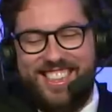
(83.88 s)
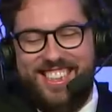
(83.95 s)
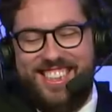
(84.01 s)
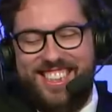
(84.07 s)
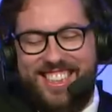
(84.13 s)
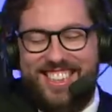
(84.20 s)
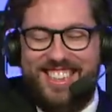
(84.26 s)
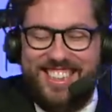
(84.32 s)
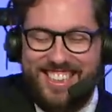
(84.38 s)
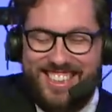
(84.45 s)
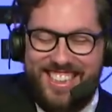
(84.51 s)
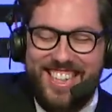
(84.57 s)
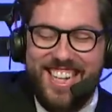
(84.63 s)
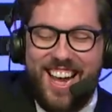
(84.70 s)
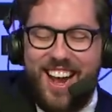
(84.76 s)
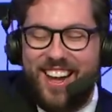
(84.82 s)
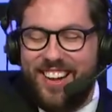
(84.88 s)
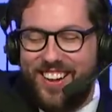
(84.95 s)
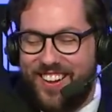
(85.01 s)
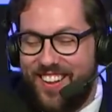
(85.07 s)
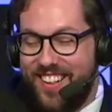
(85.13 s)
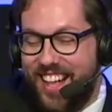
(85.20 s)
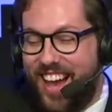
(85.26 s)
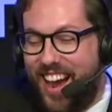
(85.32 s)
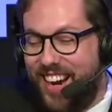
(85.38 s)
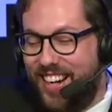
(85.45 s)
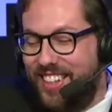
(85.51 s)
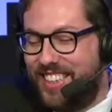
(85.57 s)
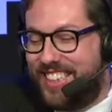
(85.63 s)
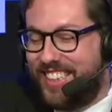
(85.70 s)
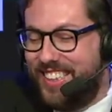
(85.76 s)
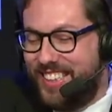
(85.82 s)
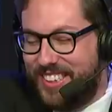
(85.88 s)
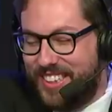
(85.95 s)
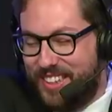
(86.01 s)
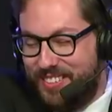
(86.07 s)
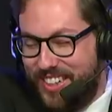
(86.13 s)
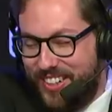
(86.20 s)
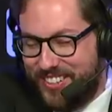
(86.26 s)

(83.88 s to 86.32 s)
his asshole. It's Go morning ahead. time. Are you sure this is going to be